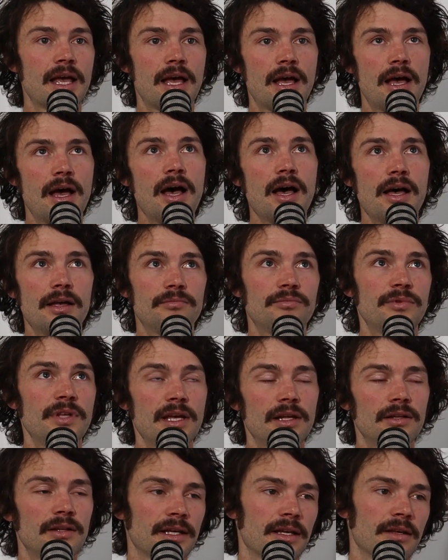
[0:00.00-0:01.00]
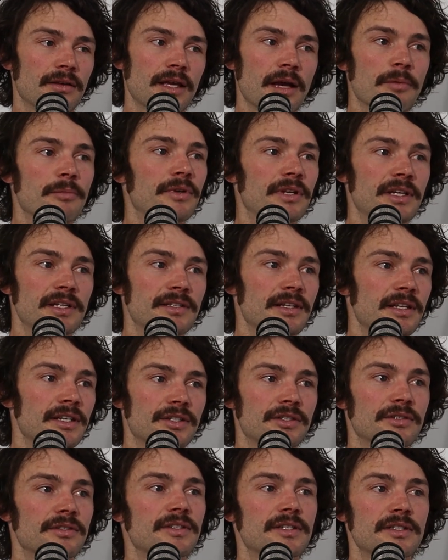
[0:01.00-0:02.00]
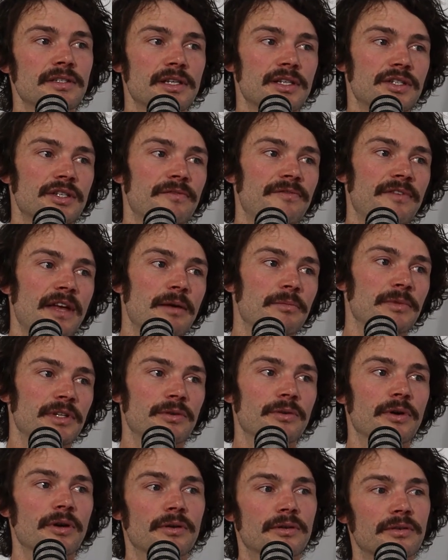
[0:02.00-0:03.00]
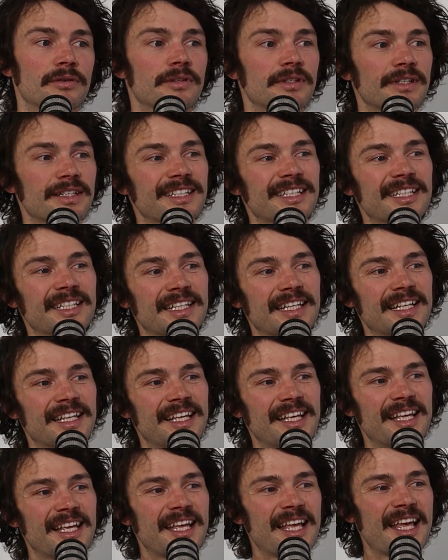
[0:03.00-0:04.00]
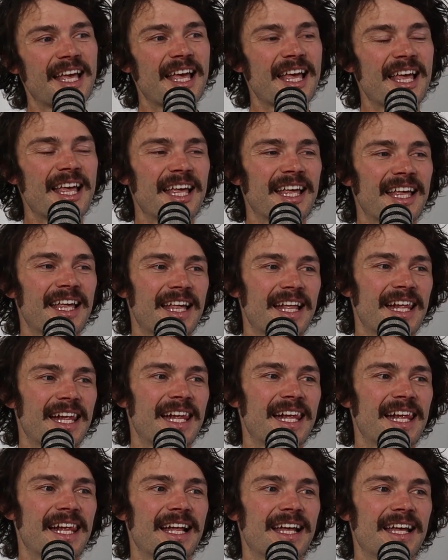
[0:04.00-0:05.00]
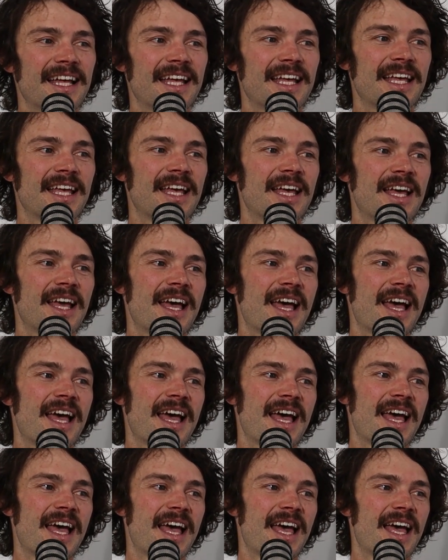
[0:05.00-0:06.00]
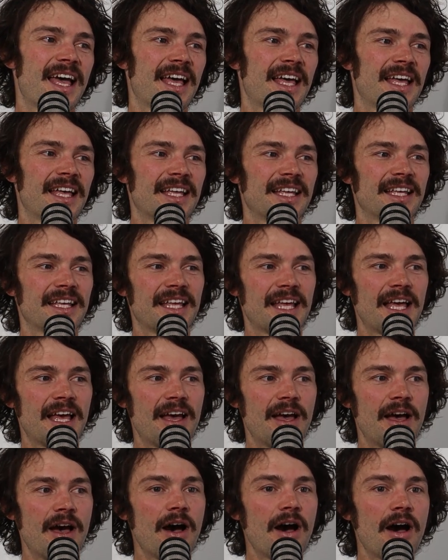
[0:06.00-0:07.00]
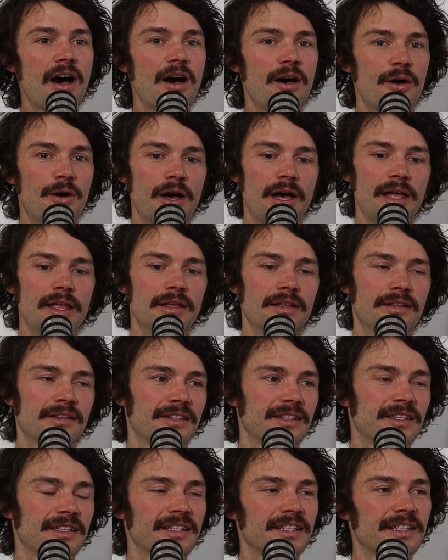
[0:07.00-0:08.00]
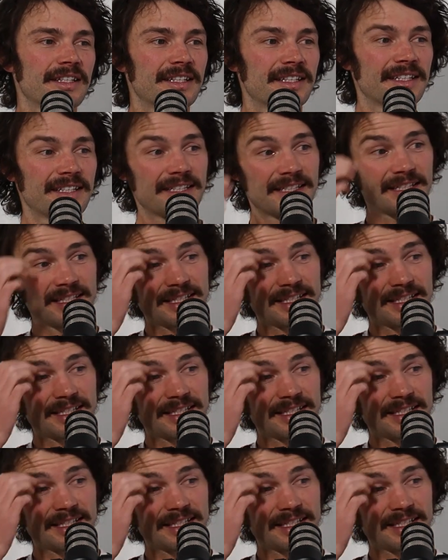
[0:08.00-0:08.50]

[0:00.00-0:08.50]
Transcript: Like a company slash a family. Well, do you want to do they want to plug to the? I suppose what I'm asking is, I mean, anyone that does anything like this,